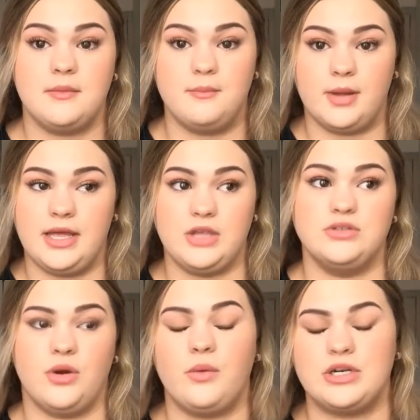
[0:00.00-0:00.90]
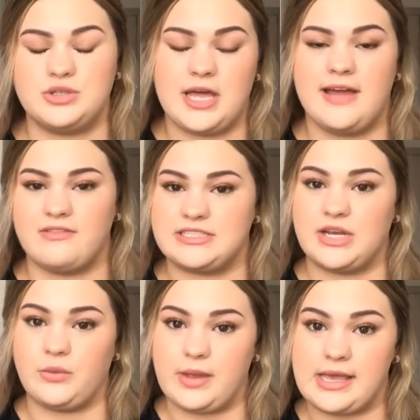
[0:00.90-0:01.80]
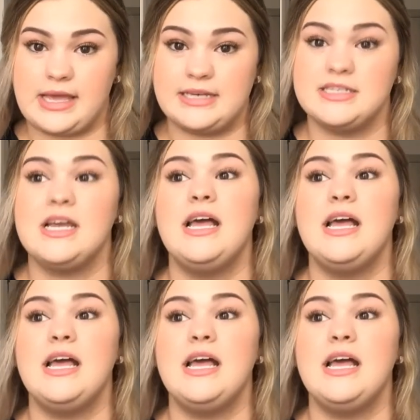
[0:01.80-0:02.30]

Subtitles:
but you don't want to do that every single weekend.